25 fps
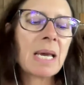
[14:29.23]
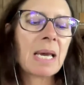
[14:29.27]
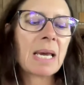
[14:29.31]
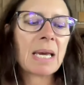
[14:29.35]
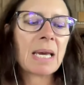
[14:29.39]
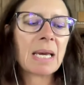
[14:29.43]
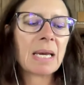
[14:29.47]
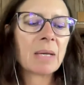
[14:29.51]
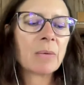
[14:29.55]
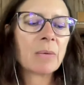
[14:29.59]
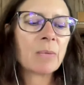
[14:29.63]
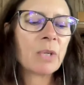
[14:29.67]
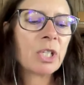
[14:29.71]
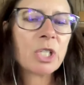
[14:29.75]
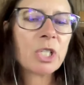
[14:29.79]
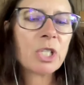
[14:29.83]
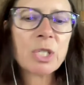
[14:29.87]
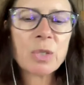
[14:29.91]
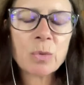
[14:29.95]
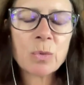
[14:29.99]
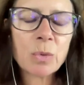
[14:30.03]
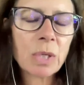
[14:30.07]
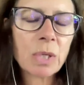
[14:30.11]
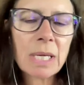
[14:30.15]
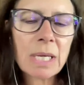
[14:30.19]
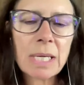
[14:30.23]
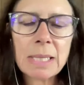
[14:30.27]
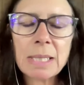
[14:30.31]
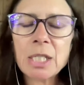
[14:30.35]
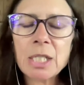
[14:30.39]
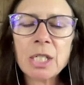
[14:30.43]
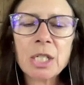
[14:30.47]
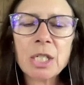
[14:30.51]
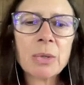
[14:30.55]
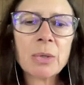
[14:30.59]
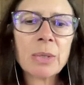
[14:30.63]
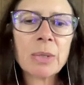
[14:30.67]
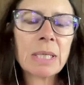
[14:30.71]
And we just
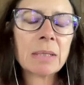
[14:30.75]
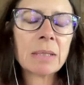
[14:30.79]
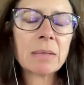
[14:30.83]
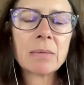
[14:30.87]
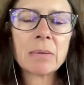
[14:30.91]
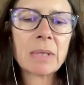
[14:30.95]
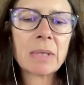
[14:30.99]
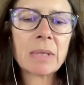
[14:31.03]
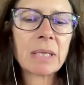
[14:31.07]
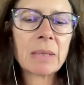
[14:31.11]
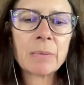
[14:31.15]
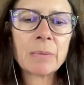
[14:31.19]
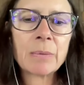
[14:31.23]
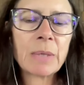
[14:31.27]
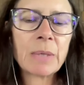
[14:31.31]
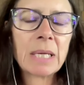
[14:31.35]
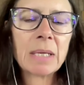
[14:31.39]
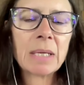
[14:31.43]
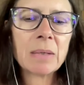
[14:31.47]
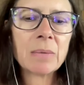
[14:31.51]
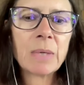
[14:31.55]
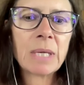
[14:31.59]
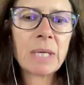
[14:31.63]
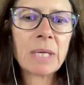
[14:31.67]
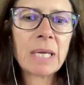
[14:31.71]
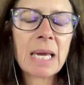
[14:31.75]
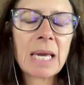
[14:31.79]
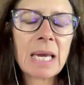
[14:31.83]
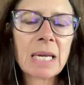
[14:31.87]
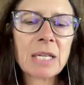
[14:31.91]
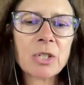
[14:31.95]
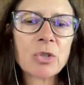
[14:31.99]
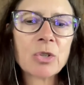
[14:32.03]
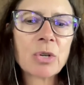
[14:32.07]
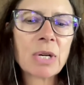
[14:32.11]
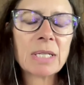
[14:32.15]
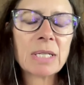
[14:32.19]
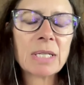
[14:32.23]
realized, we can't
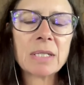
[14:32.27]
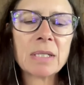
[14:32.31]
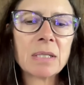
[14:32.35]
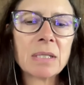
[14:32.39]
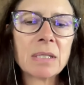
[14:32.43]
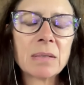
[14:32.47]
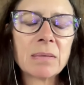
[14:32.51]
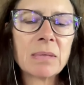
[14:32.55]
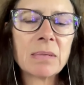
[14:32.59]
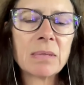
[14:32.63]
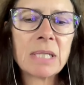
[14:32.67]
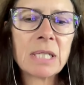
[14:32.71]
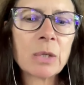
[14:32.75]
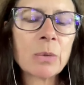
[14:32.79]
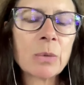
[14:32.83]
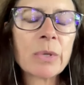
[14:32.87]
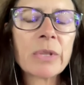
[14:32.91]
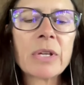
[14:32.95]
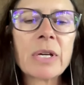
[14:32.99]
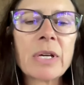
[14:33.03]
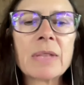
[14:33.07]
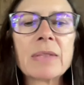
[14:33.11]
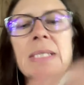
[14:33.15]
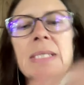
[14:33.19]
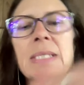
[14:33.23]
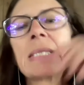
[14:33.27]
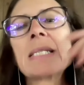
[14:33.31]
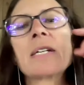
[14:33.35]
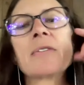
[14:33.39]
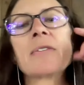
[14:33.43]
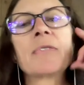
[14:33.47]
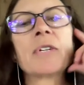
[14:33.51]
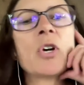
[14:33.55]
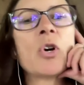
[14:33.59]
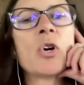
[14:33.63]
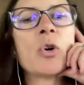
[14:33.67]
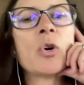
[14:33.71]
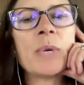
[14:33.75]
try to deal with all this stuff
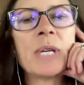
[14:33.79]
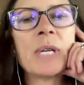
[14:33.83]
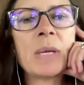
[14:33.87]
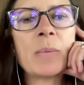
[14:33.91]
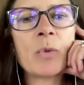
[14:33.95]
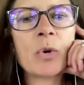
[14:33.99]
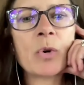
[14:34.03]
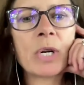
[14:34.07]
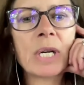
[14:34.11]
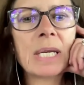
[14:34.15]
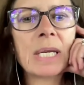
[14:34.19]
at home anymore.